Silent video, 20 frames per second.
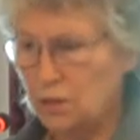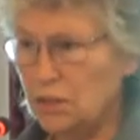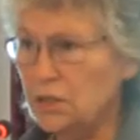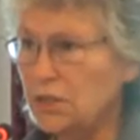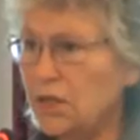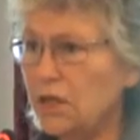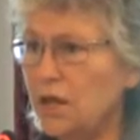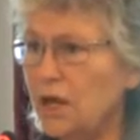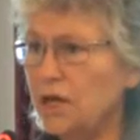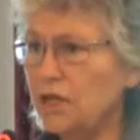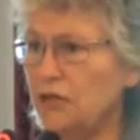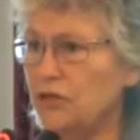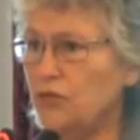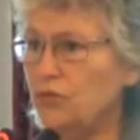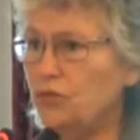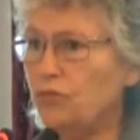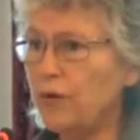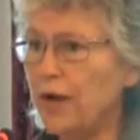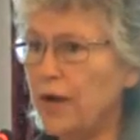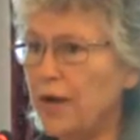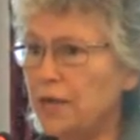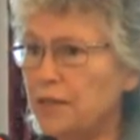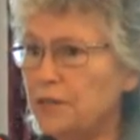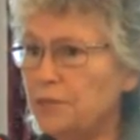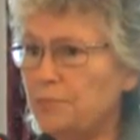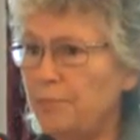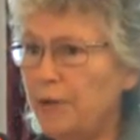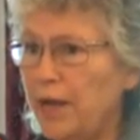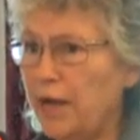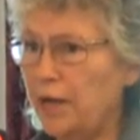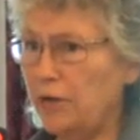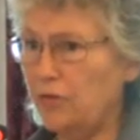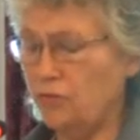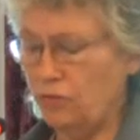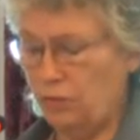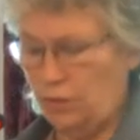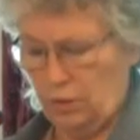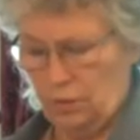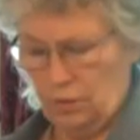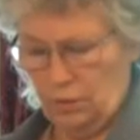Sinan's greatest
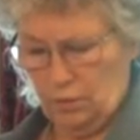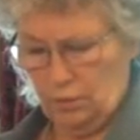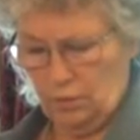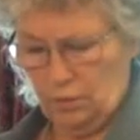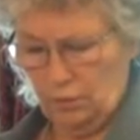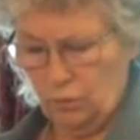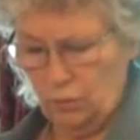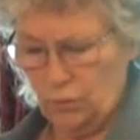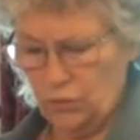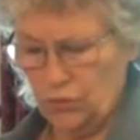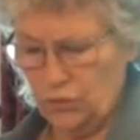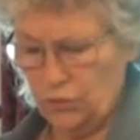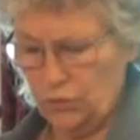patron was